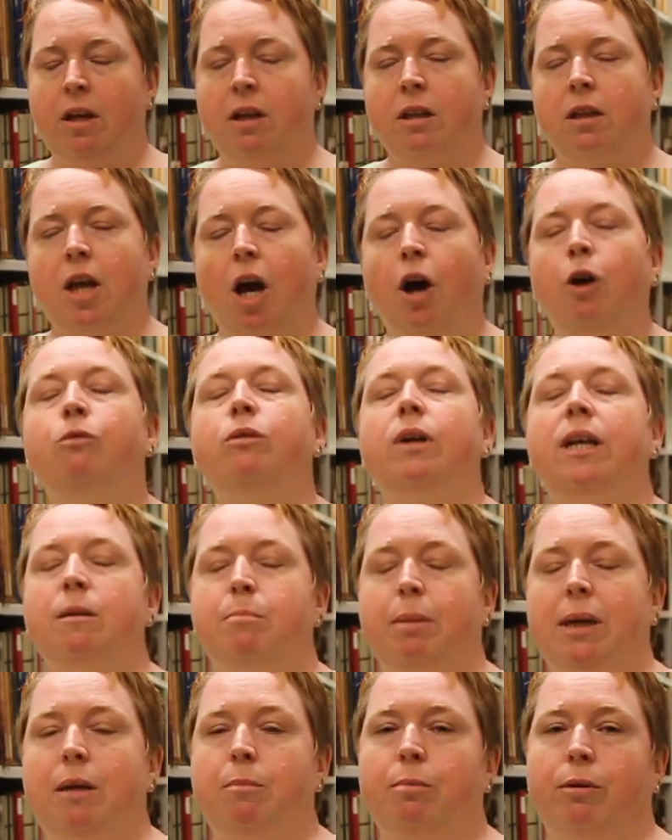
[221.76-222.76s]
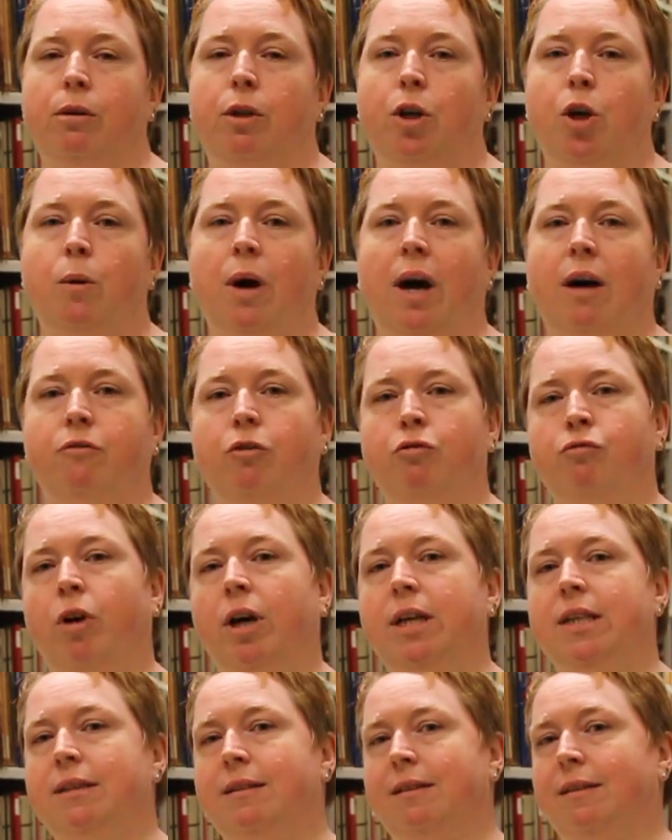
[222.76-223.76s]
The only people who have a
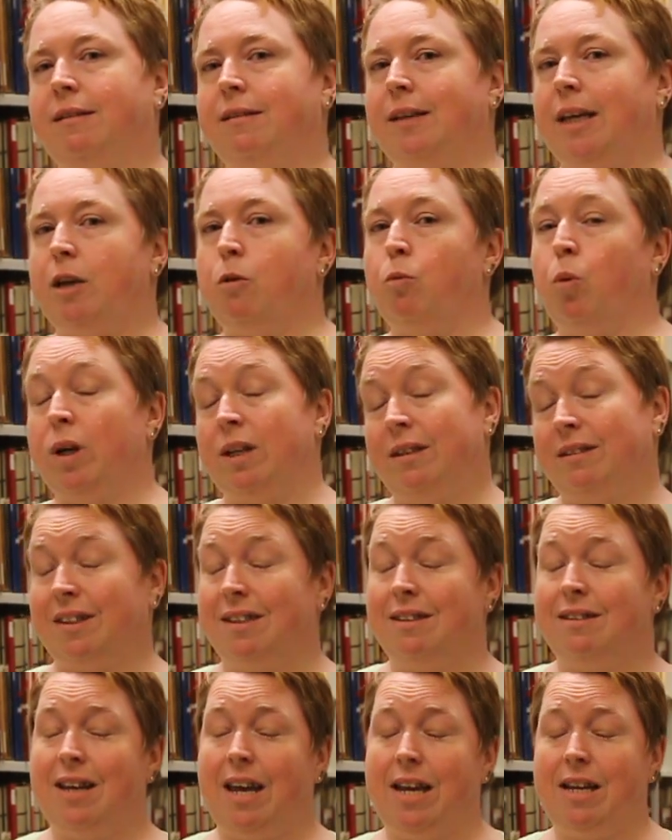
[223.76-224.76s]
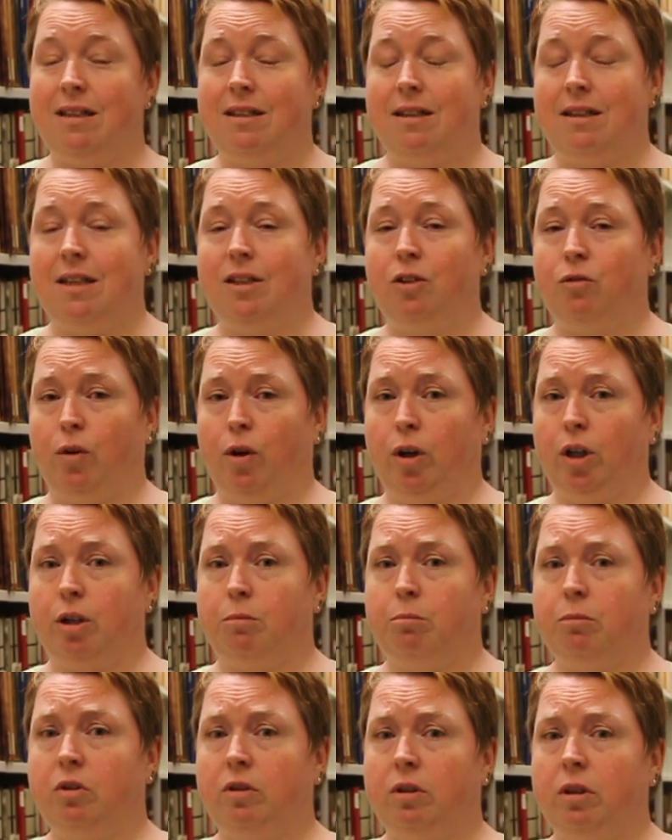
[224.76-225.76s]
right to see what is contained in these
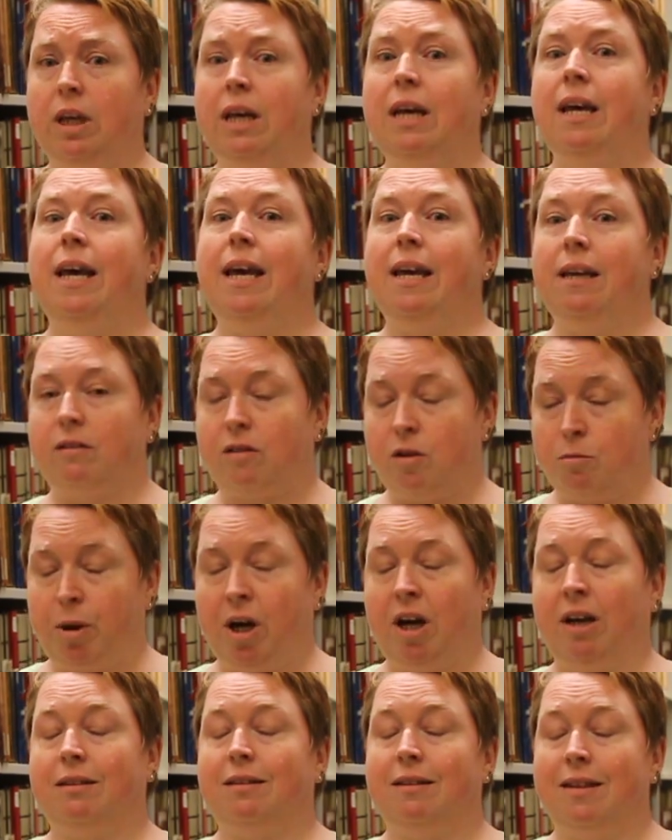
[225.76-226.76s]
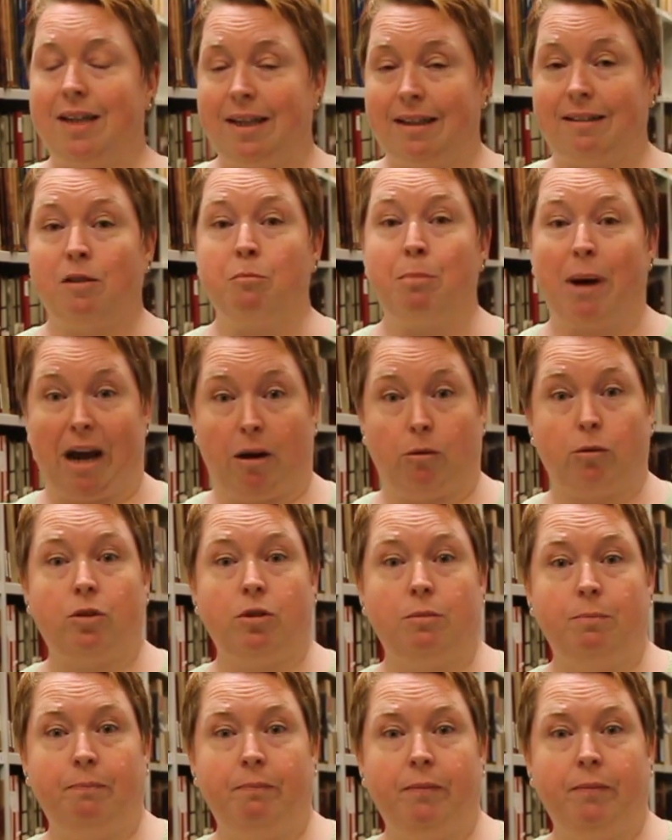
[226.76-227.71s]
volumes is the person that it's about.